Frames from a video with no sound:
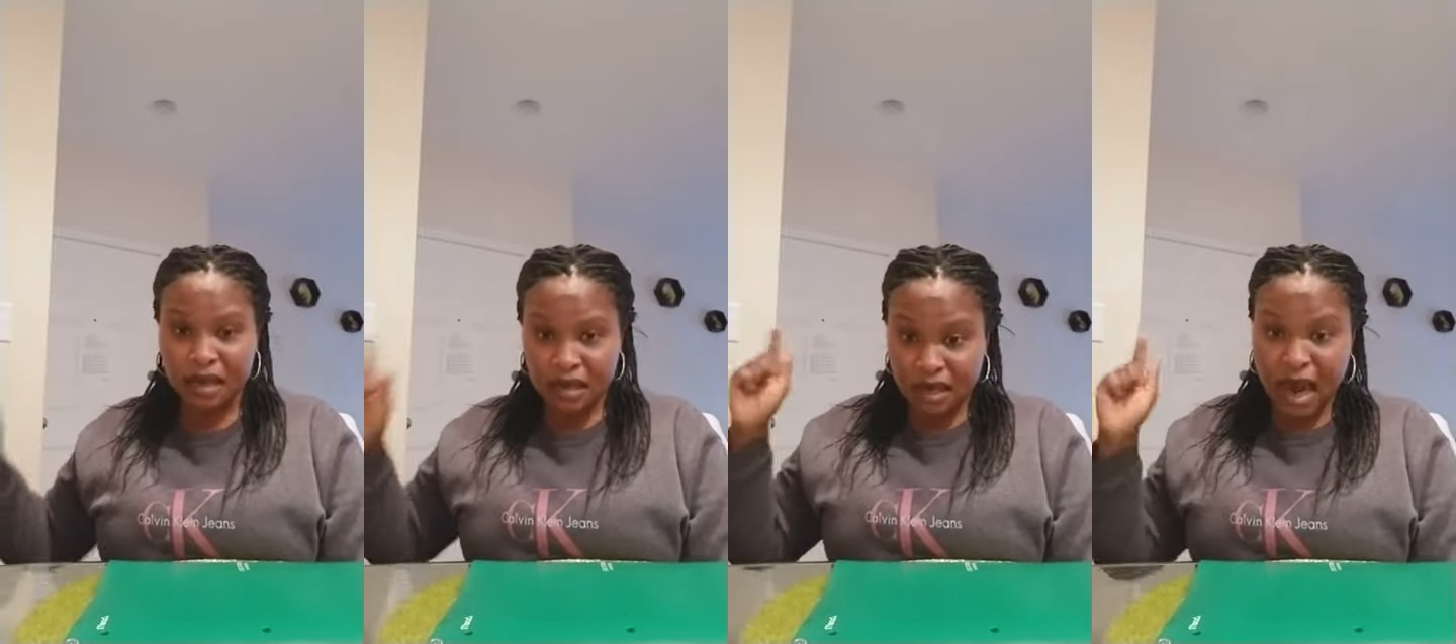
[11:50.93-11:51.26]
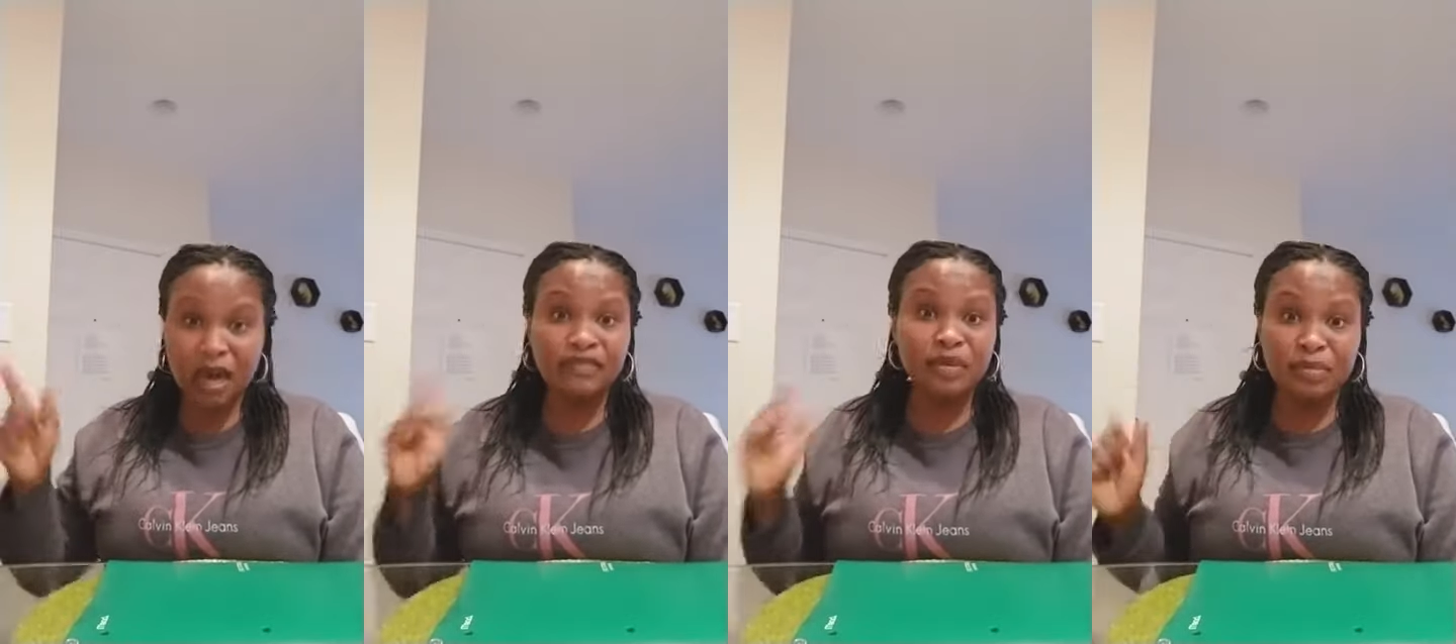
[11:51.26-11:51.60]
The
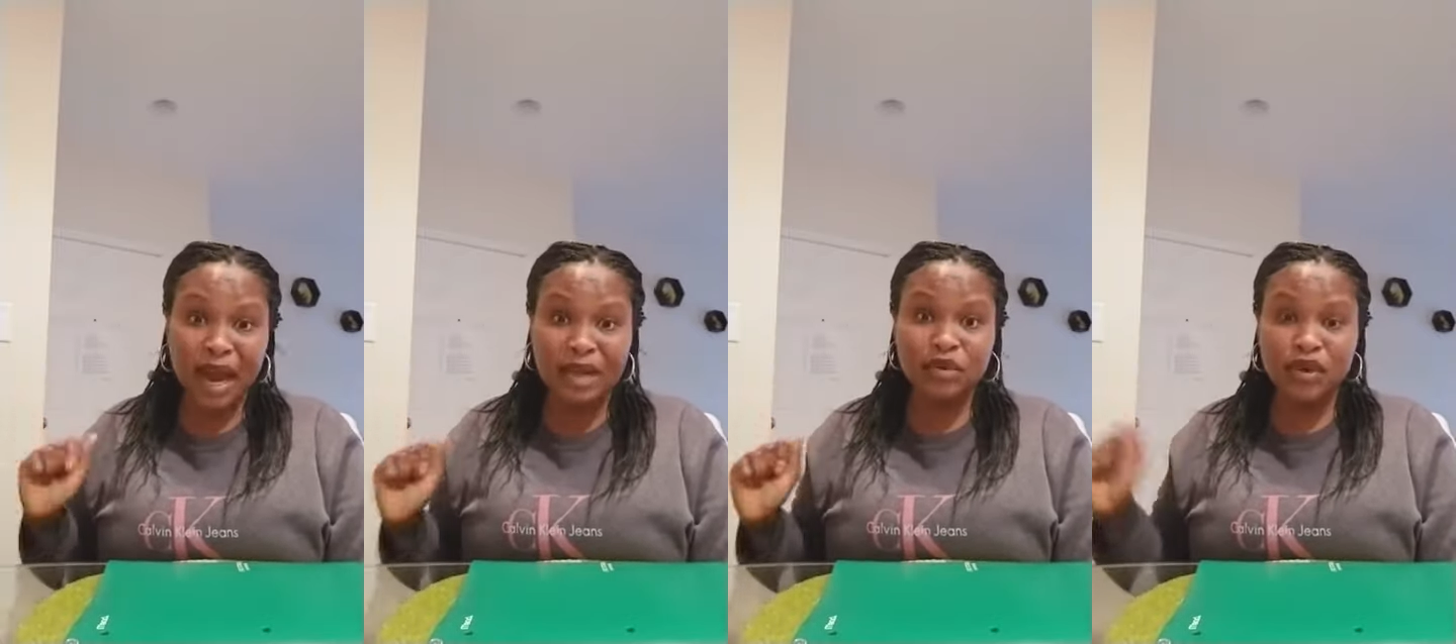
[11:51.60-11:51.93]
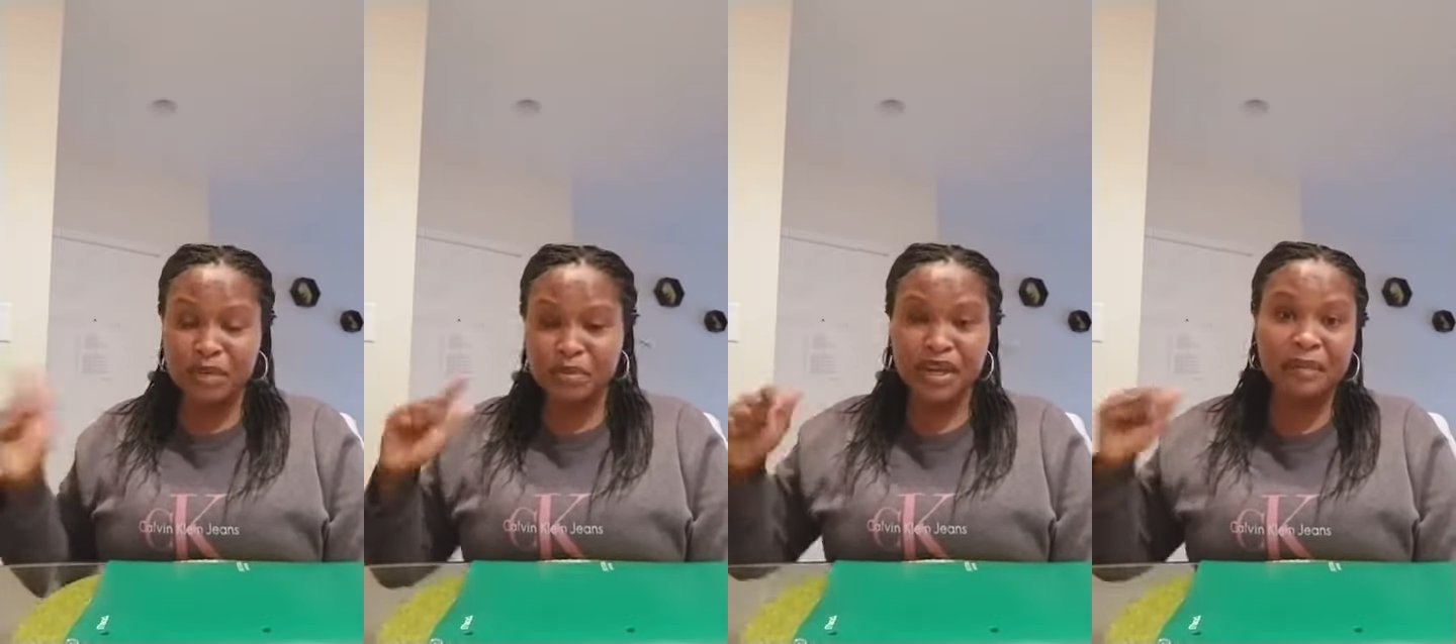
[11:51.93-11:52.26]
God of the Bible,
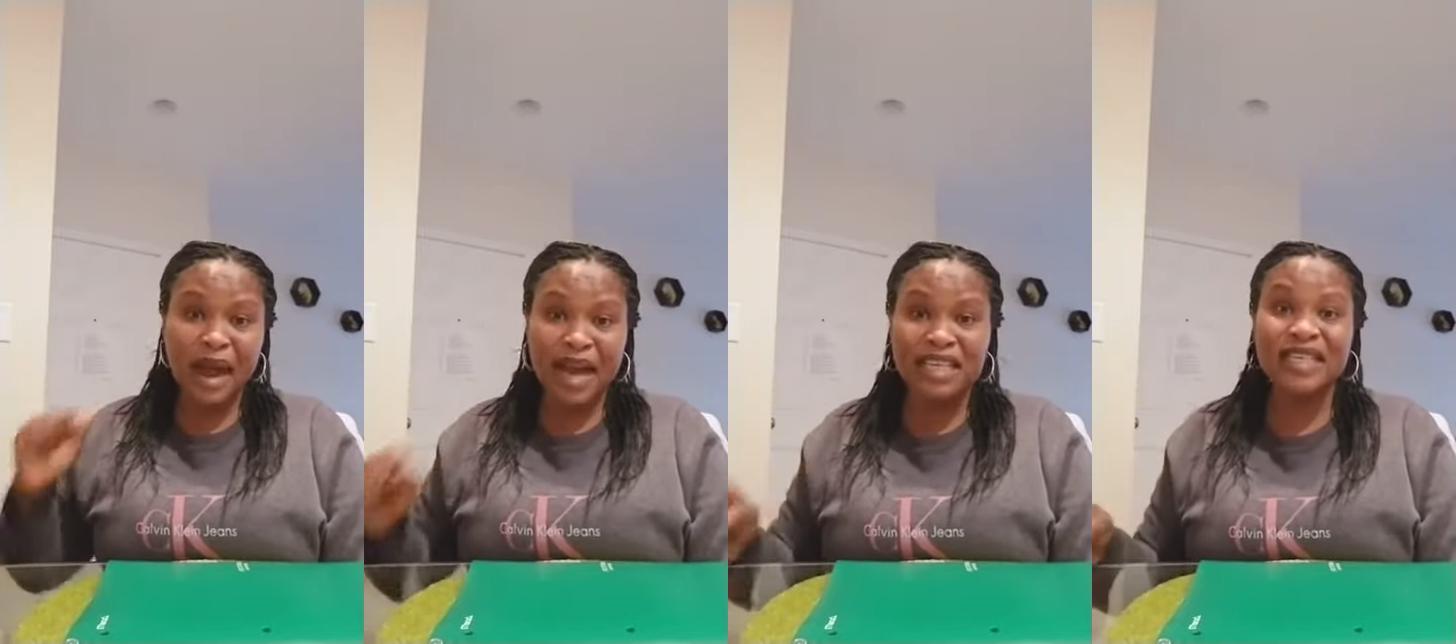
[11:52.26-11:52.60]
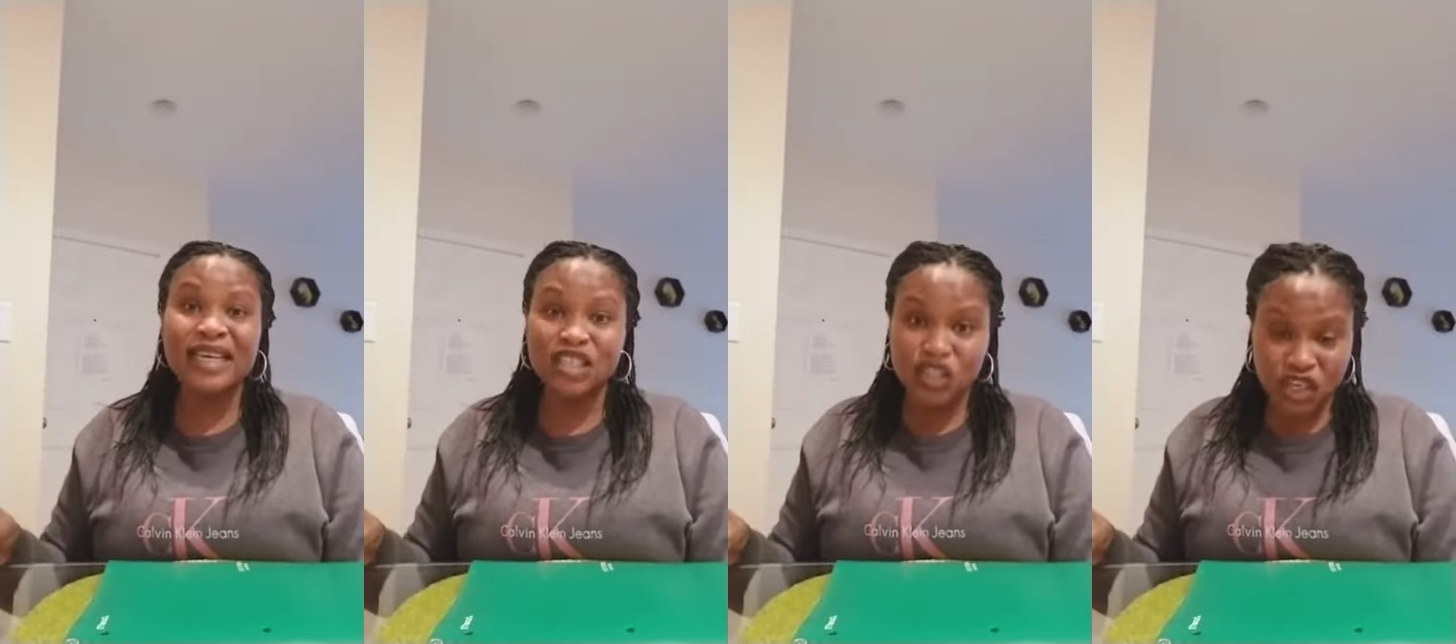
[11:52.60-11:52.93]
Abraham, Isaac,
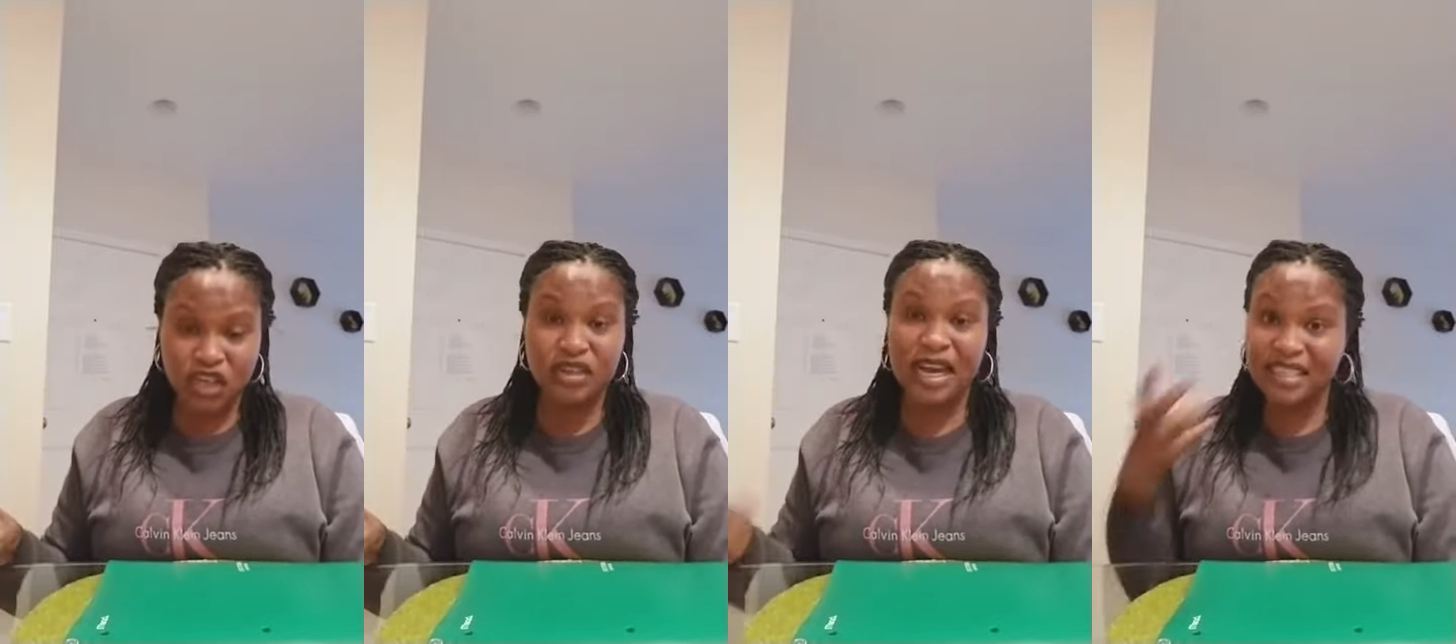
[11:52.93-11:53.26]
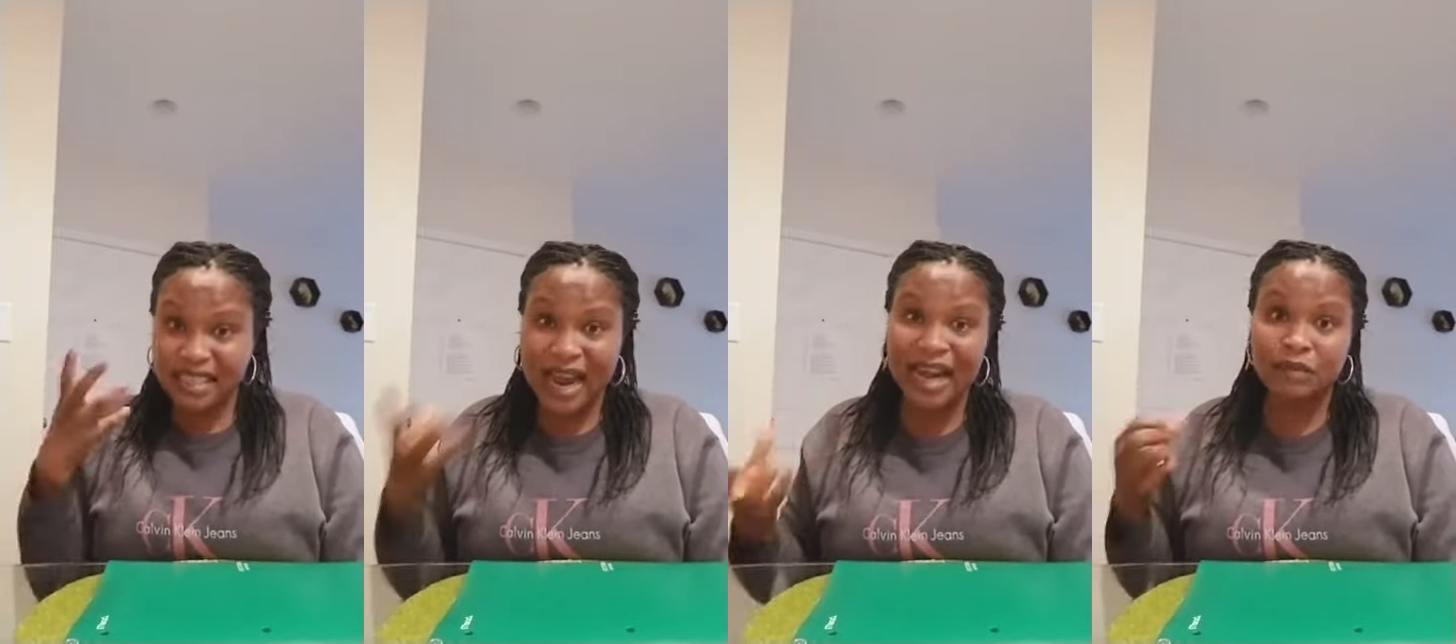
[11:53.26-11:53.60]
and Jacob, that's
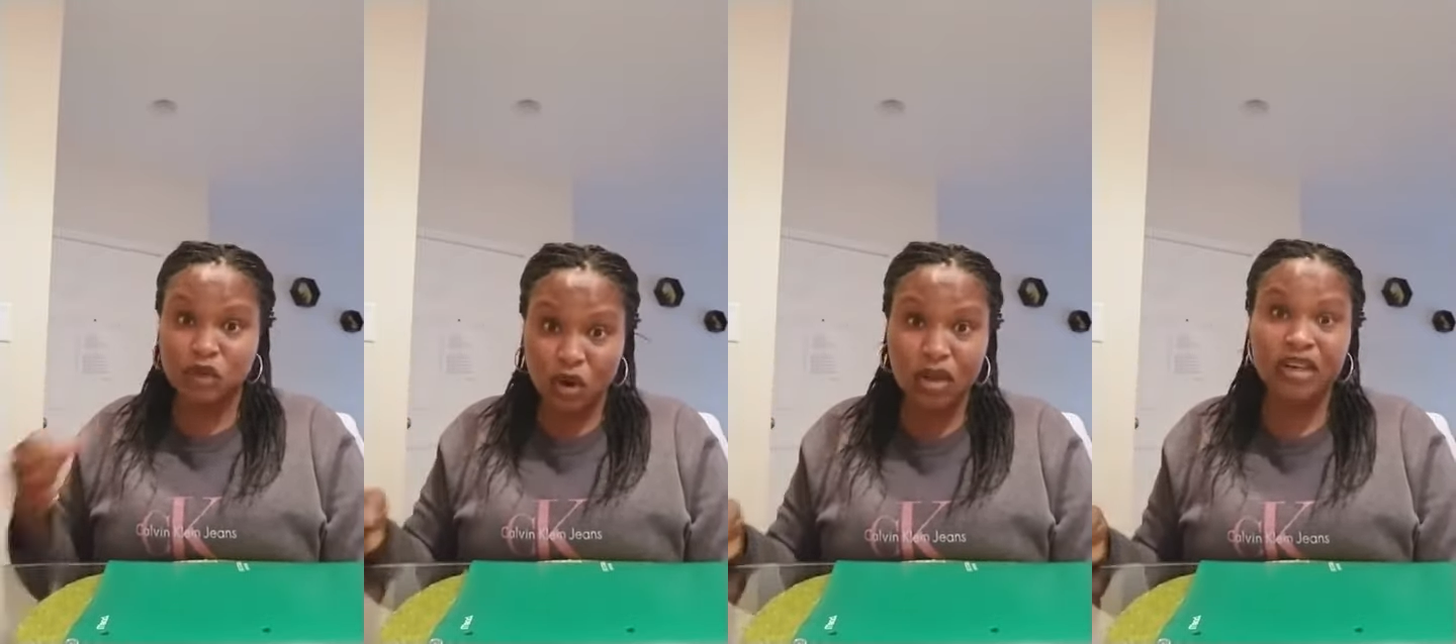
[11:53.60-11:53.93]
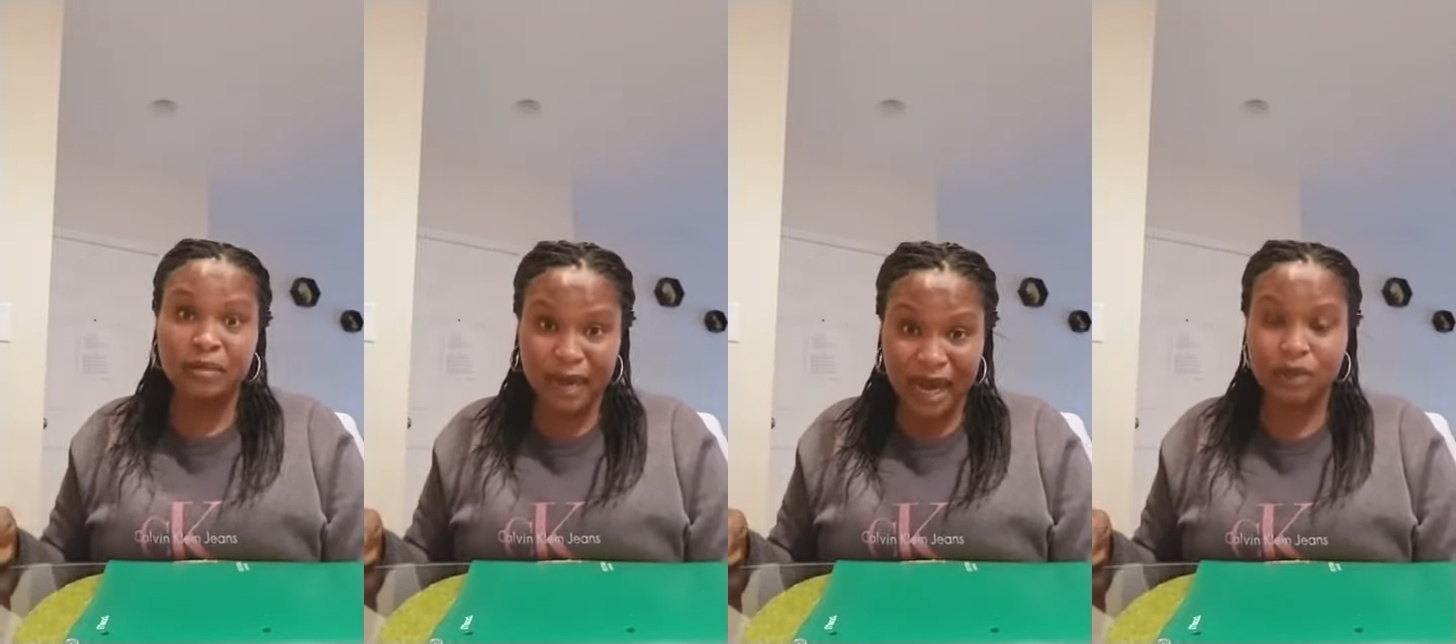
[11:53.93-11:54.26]
the God I'm talking
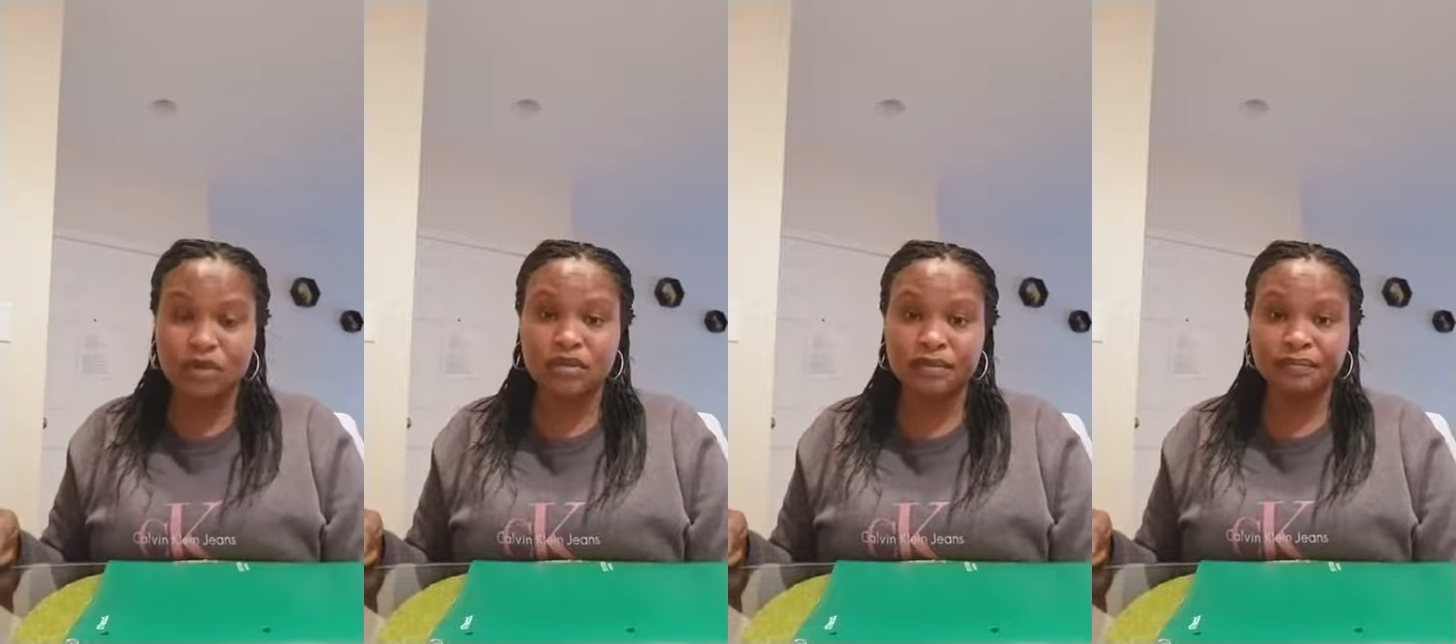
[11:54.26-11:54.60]
about.